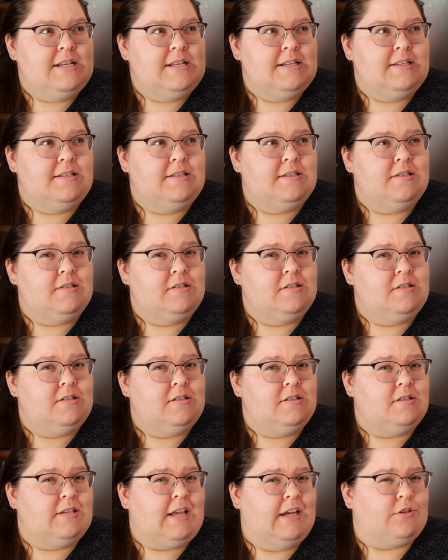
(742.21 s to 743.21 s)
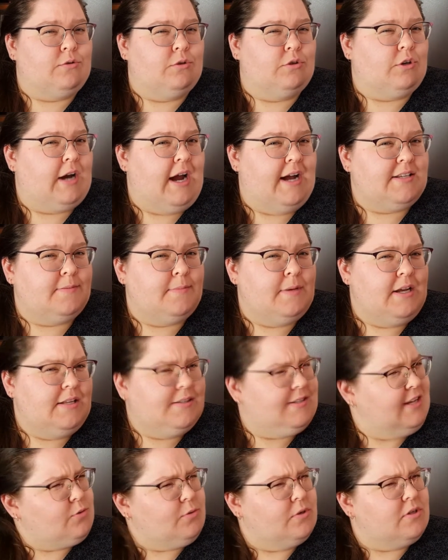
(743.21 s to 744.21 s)
sexual
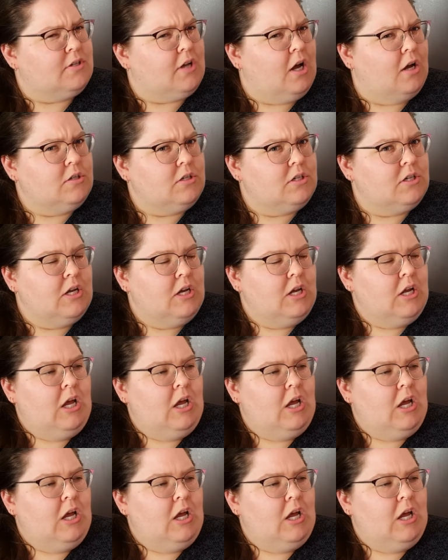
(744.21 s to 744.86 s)
assault.